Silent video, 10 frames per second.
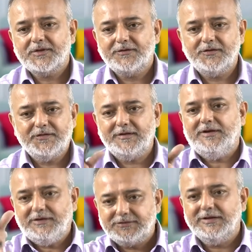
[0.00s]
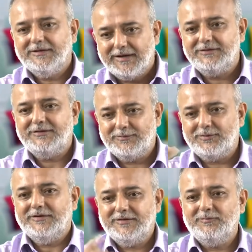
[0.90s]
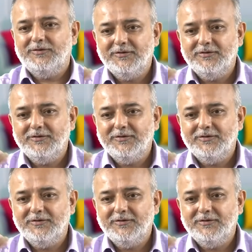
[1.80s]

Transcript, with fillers: This is a national culture for example.